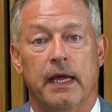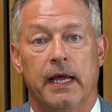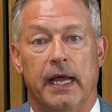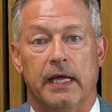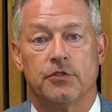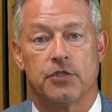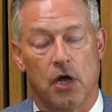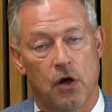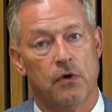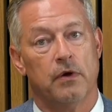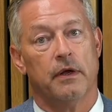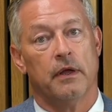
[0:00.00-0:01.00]
And
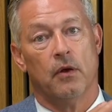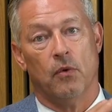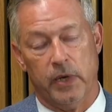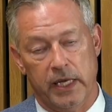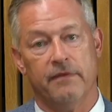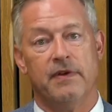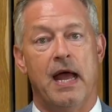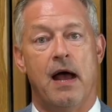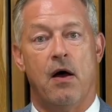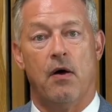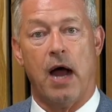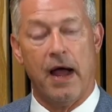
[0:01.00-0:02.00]
so
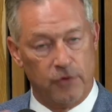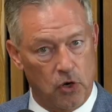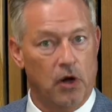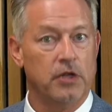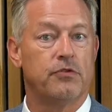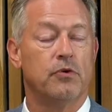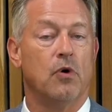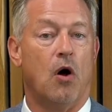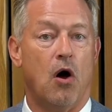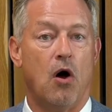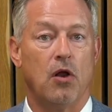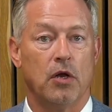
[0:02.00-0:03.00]
I've gone through
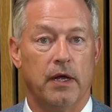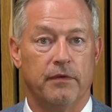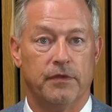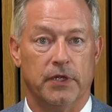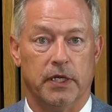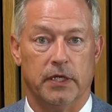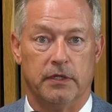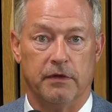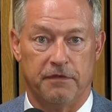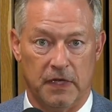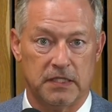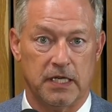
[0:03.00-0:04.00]
all of the
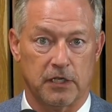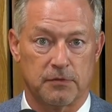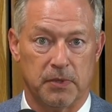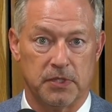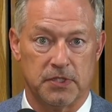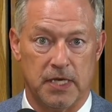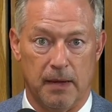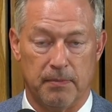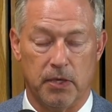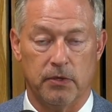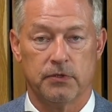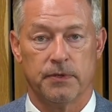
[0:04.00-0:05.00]
defense experts'
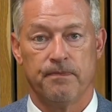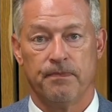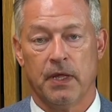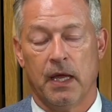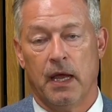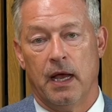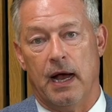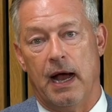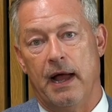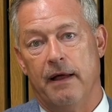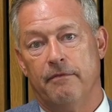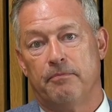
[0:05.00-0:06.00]
depots.
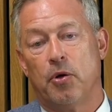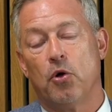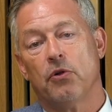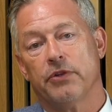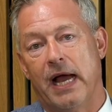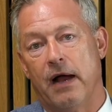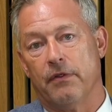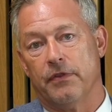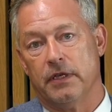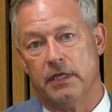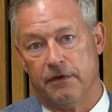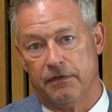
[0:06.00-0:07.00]
I've pulled out
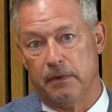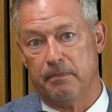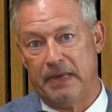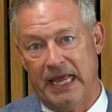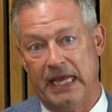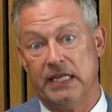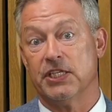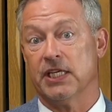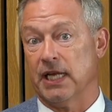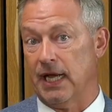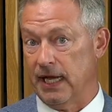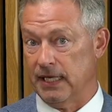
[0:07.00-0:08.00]
the different page
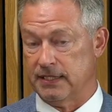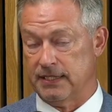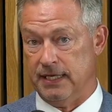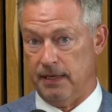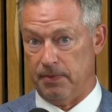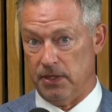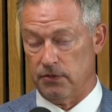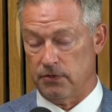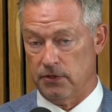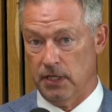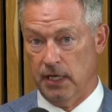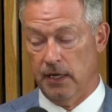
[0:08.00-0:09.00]
and line snippets
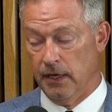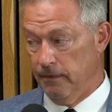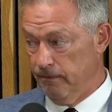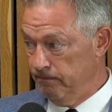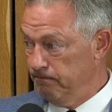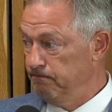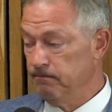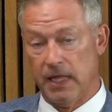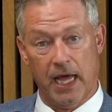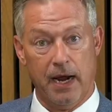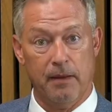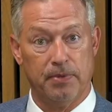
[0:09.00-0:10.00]

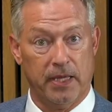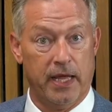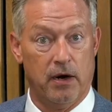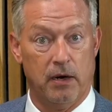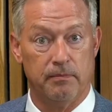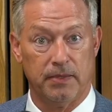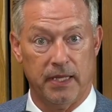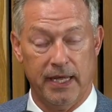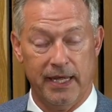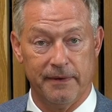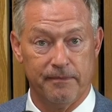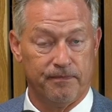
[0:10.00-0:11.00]
that I plan on
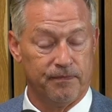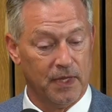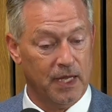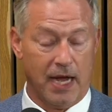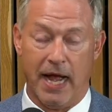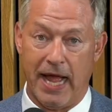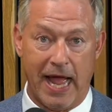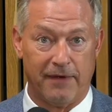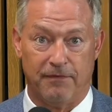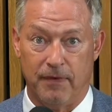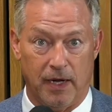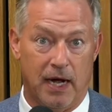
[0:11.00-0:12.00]
playing. I
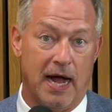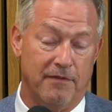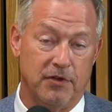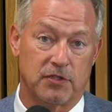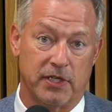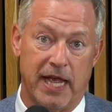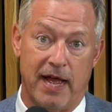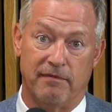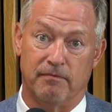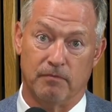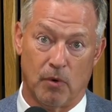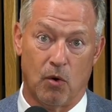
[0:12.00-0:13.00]
obviously have
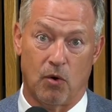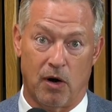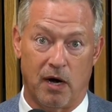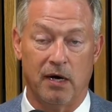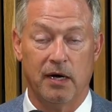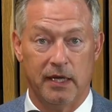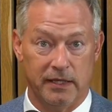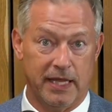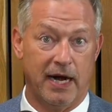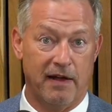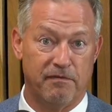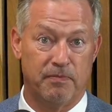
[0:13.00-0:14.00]
more
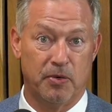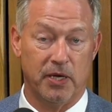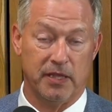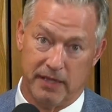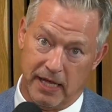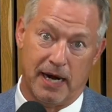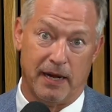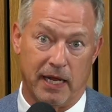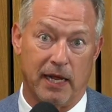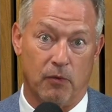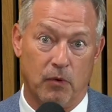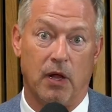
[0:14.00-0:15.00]
that I've put than I
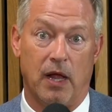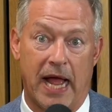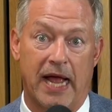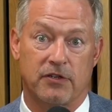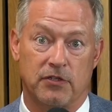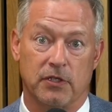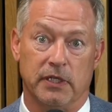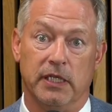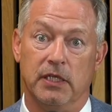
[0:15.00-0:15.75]
will actually